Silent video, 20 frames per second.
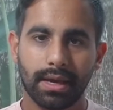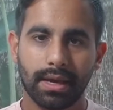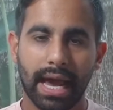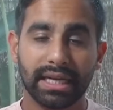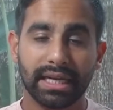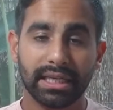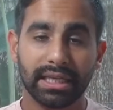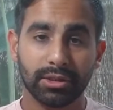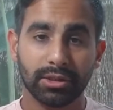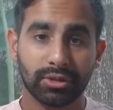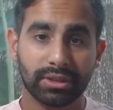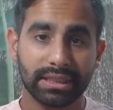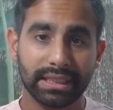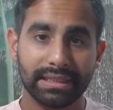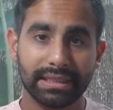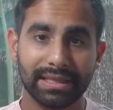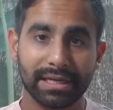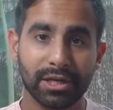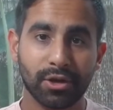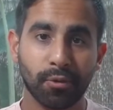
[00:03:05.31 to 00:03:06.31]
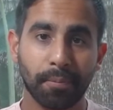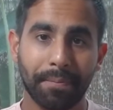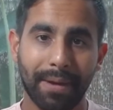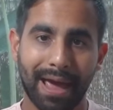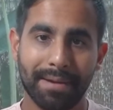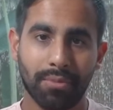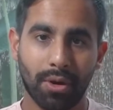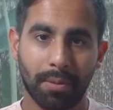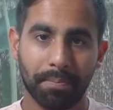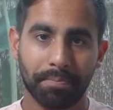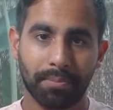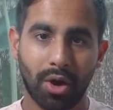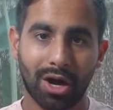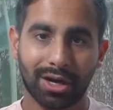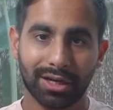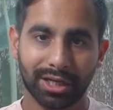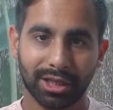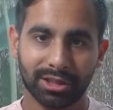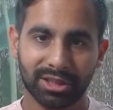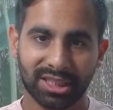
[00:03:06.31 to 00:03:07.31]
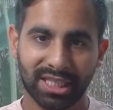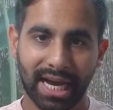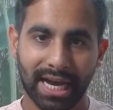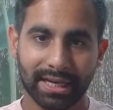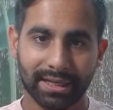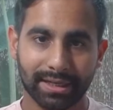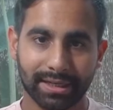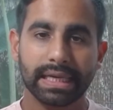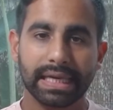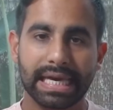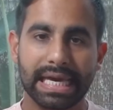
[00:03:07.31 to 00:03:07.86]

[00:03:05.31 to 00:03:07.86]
and you see the new pay bump on your check.